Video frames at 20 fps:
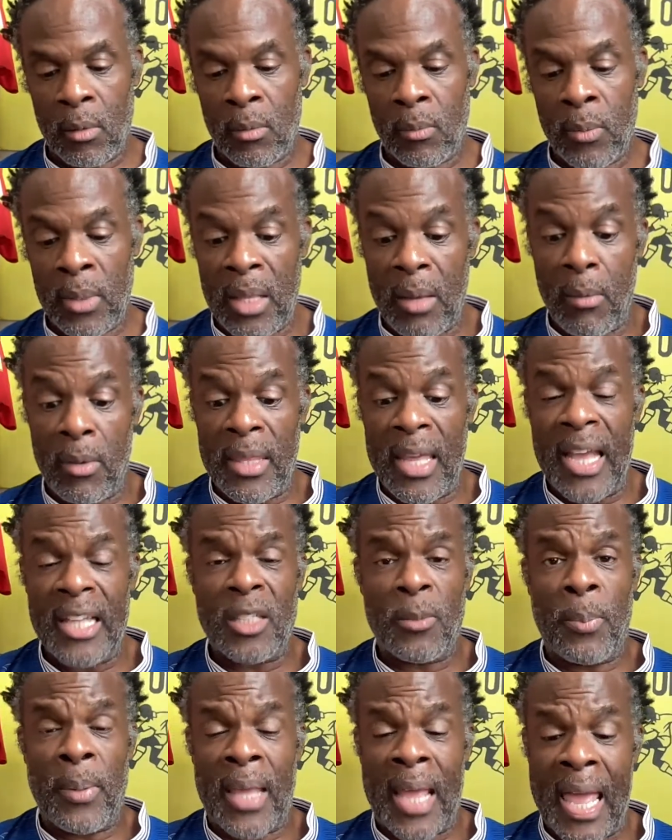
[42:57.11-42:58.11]
But they were there
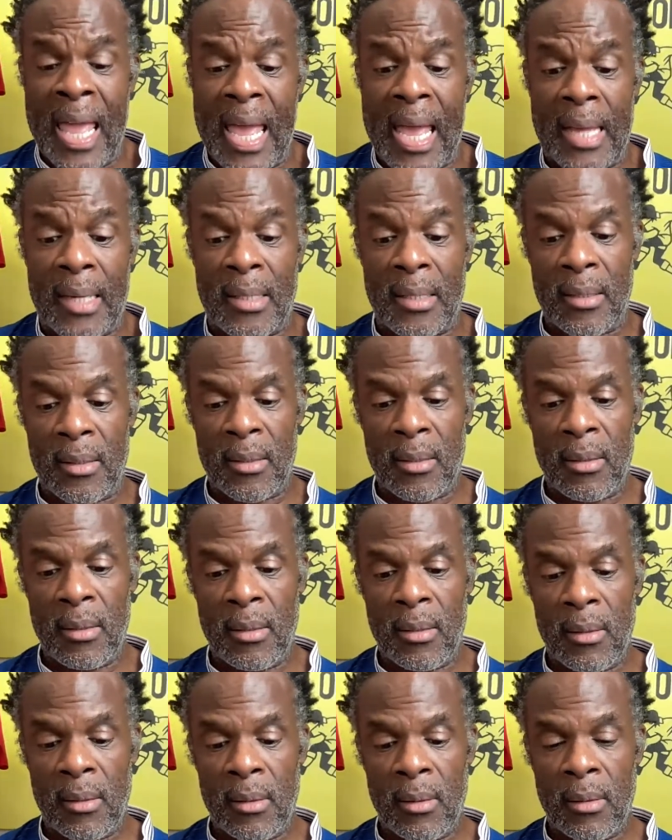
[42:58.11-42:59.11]
to be had.
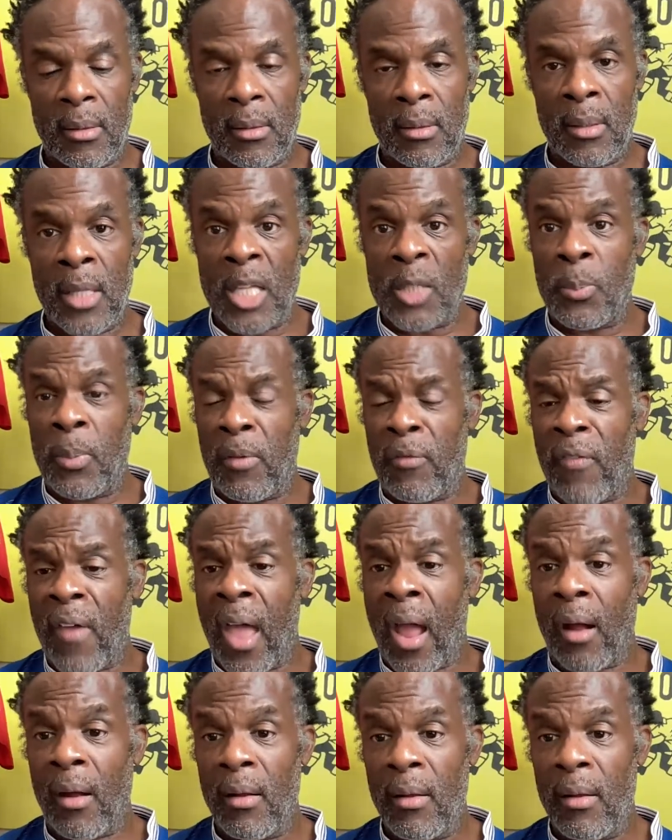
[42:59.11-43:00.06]
Let's be fair.